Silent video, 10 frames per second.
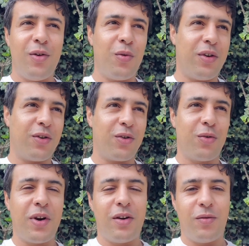with a
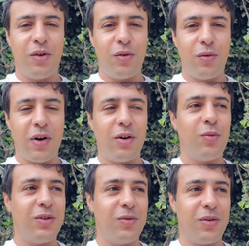great view, and
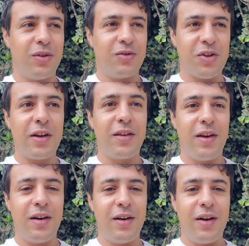we were sat
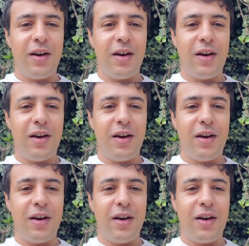there